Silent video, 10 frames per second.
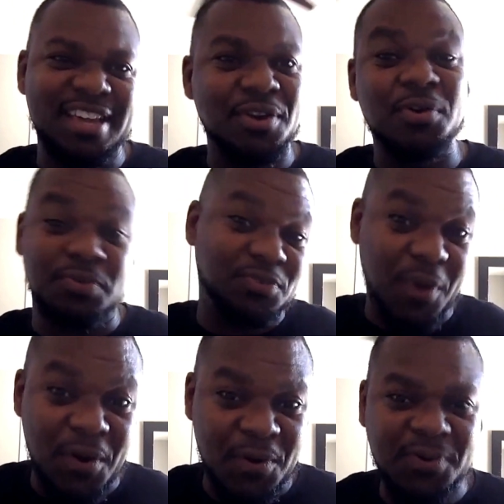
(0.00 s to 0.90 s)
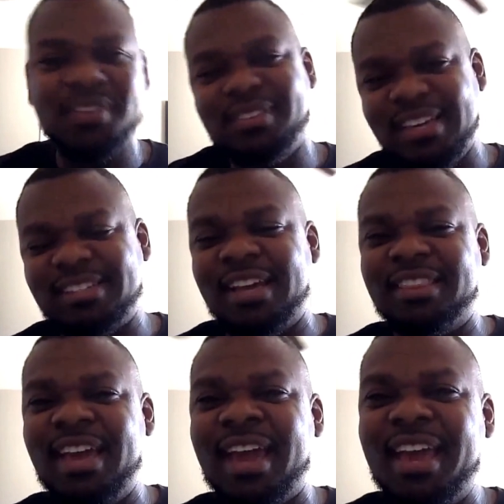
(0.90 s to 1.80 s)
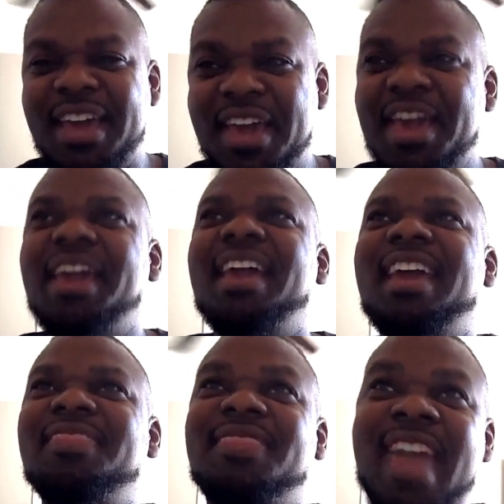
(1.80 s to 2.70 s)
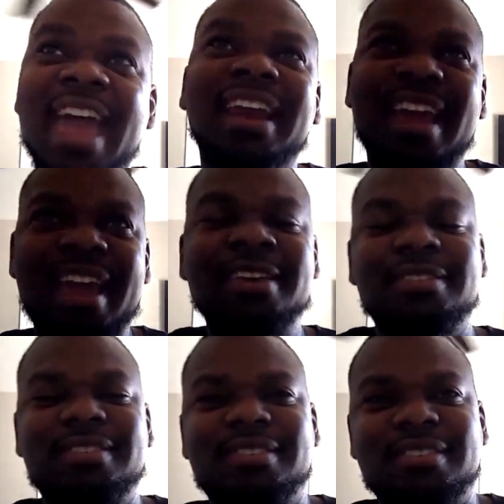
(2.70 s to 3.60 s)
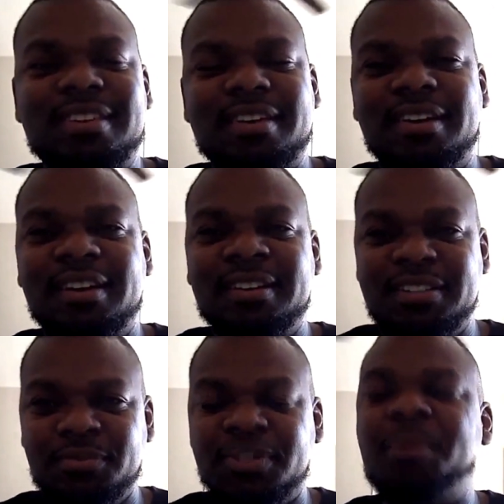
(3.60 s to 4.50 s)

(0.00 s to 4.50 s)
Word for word: they know it was wrong, things like that. In that case, we're talking